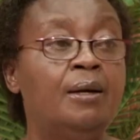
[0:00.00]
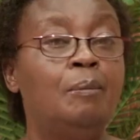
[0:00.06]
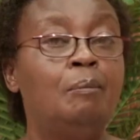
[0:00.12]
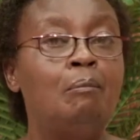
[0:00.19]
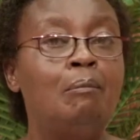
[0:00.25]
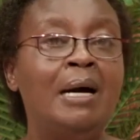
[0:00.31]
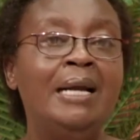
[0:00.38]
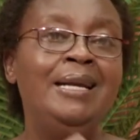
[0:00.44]

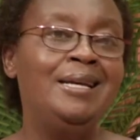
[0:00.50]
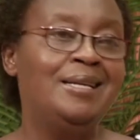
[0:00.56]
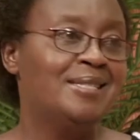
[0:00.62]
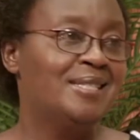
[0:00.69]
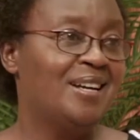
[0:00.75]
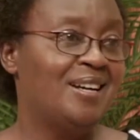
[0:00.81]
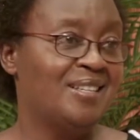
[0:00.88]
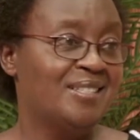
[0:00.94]
money is
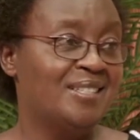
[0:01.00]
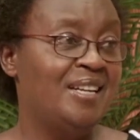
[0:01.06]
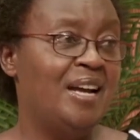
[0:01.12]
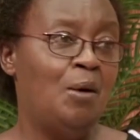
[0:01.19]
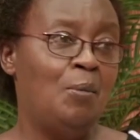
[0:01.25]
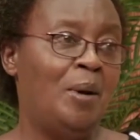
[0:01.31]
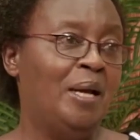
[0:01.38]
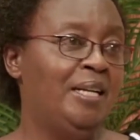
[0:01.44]
scarce.
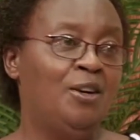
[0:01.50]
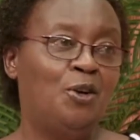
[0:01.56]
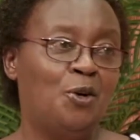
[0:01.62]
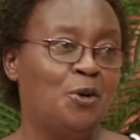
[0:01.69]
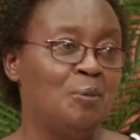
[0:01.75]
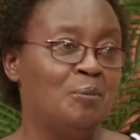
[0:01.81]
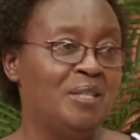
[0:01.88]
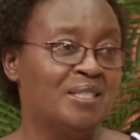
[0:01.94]
Now I'm an
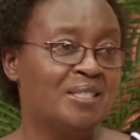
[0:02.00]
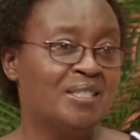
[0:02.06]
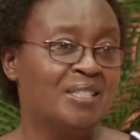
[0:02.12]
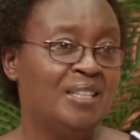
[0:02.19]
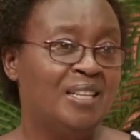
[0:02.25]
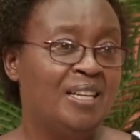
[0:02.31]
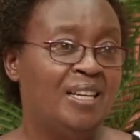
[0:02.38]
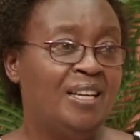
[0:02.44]
economist.
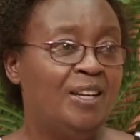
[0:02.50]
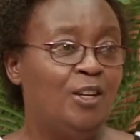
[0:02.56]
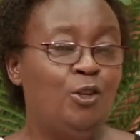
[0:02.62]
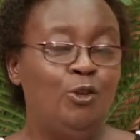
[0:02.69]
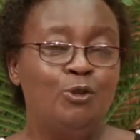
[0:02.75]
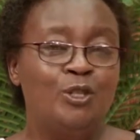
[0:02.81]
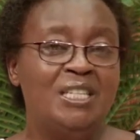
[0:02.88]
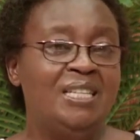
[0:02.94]
Mm.
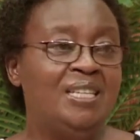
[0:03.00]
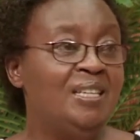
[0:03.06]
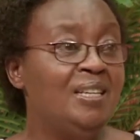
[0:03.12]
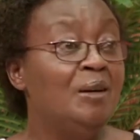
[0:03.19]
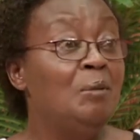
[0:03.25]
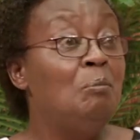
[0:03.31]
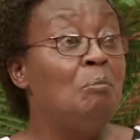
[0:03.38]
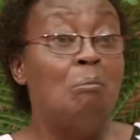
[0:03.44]
You see,
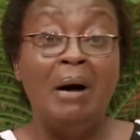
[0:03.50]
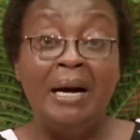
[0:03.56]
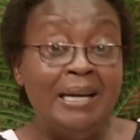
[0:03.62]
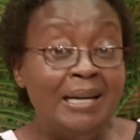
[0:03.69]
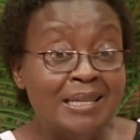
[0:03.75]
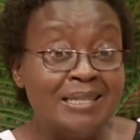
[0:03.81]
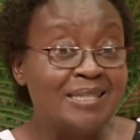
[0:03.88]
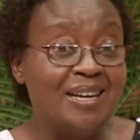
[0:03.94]

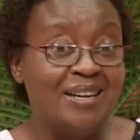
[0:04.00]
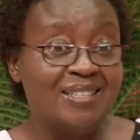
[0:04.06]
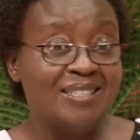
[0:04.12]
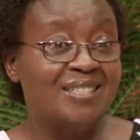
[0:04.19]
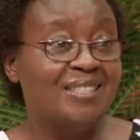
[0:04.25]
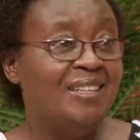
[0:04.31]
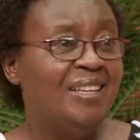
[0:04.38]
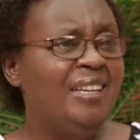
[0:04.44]
money is
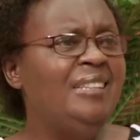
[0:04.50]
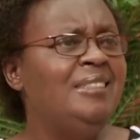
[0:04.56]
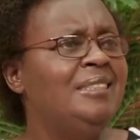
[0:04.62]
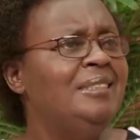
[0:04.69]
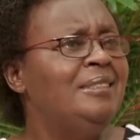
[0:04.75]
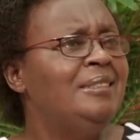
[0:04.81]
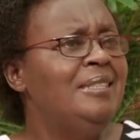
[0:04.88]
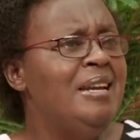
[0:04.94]
scarce. It
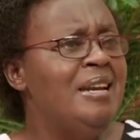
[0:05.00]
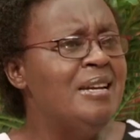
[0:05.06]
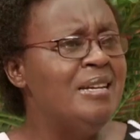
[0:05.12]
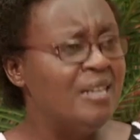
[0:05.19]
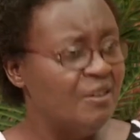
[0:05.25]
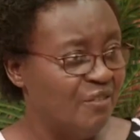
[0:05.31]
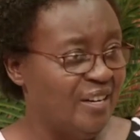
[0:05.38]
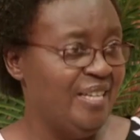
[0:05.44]
is
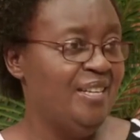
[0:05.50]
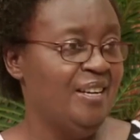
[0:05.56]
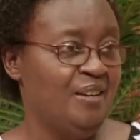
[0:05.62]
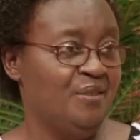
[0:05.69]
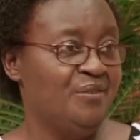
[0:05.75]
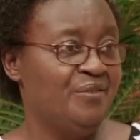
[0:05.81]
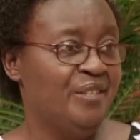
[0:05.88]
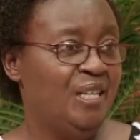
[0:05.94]
never
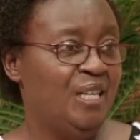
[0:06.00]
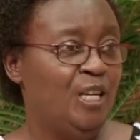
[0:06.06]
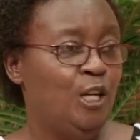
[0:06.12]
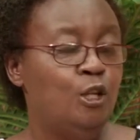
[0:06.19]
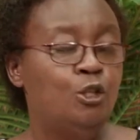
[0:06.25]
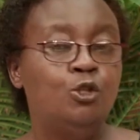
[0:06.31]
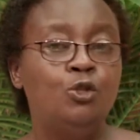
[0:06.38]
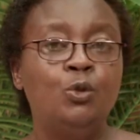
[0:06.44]
enough.
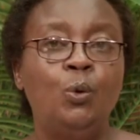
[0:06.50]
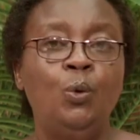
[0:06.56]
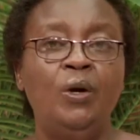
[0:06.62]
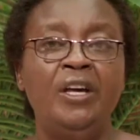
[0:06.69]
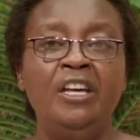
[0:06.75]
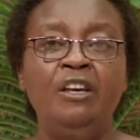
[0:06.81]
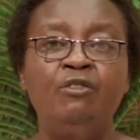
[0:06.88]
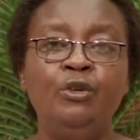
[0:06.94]
Mm.
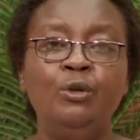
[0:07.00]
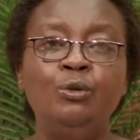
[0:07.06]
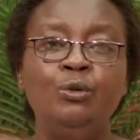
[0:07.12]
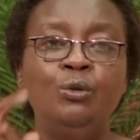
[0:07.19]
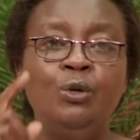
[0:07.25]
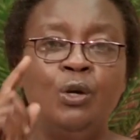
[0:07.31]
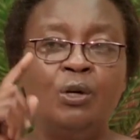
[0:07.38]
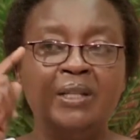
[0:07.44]
So if you
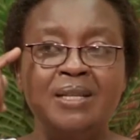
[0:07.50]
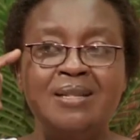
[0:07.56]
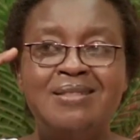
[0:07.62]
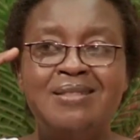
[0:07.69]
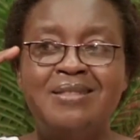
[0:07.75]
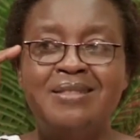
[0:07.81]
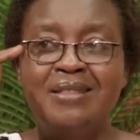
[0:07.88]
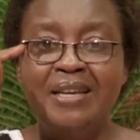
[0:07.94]
do not
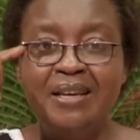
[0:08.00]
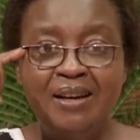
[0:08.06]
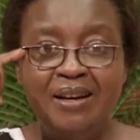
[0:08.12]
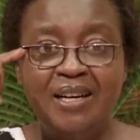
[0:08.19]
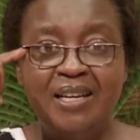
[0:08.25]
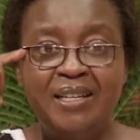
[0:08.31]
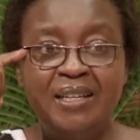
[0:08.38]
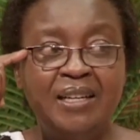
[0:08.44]

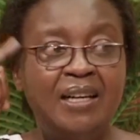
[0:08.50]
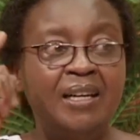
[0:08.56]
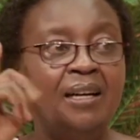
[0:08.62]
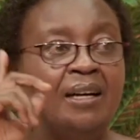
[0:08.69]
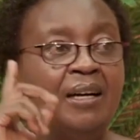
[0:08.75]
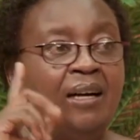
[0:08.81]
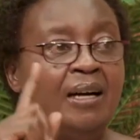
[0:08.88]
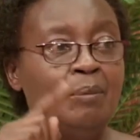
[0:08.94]
think
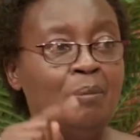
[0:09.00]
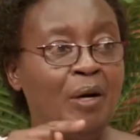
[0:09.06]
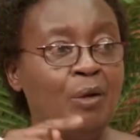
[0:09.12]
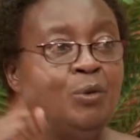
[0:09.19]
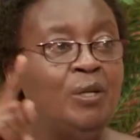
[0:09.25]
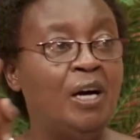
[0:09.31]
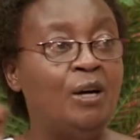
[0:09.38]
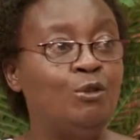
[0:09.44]

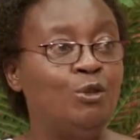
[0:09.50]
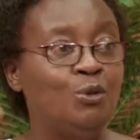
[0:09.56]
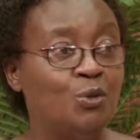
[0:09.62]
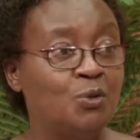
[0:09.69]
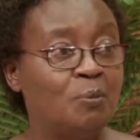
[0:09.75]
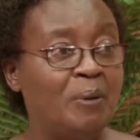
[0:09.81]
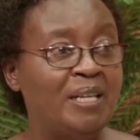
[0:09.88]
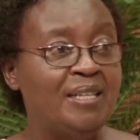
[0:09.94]
about how to
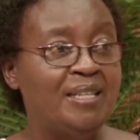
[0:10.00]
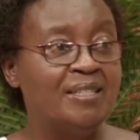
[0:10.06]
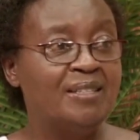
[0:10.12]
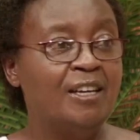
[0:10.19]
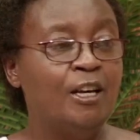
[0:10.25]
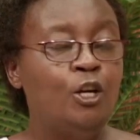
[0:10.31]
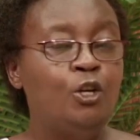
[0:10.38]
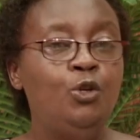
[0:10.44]
spend it,
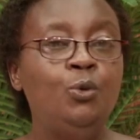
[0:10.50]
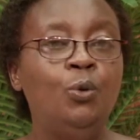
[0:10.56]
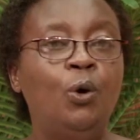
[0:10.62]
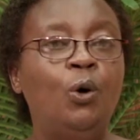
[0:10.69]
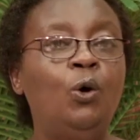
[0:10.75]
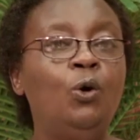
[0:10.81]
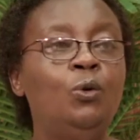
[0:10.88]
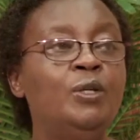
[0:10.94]
you
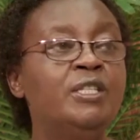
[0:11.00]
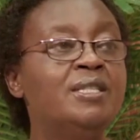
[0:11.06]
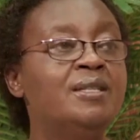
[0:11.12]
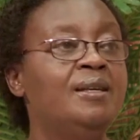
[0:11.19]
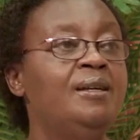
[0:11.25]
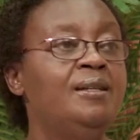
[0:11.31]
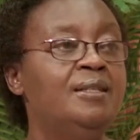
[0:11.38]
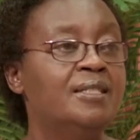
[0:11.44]
always
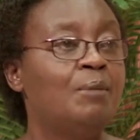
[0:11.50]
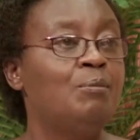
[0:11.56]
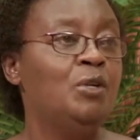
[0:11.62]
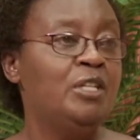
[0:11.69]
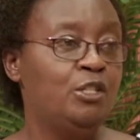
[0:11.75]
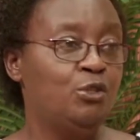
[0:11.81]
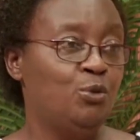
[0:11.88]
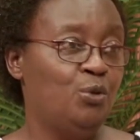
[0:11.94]
think
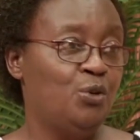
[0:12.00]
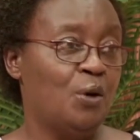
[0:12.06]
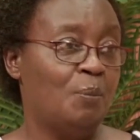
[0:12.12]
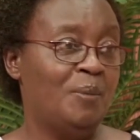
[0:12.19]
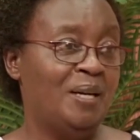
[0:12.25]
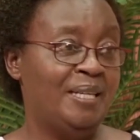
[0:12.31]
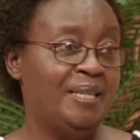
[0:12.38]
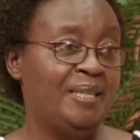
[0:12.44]
somebody took your
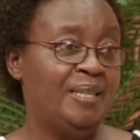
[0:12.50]
money.